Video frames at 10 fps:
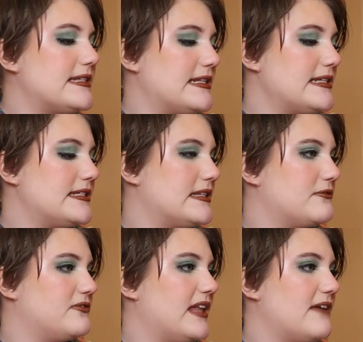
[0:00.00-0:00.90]
This is the
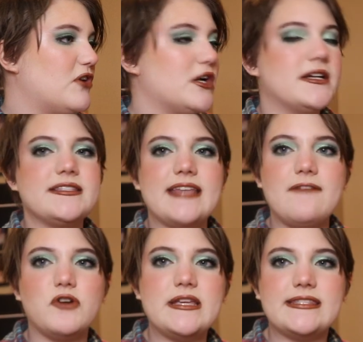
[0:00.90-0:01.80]
flavor
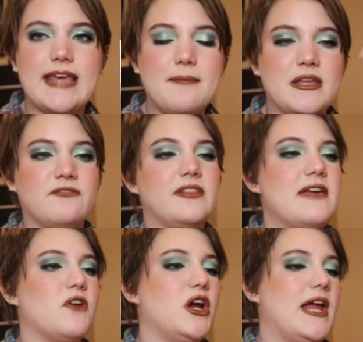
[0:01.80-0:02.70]
savory salmon
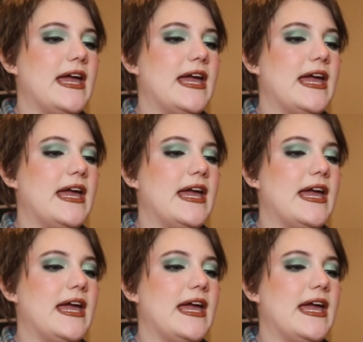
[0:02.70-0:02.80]
flavor.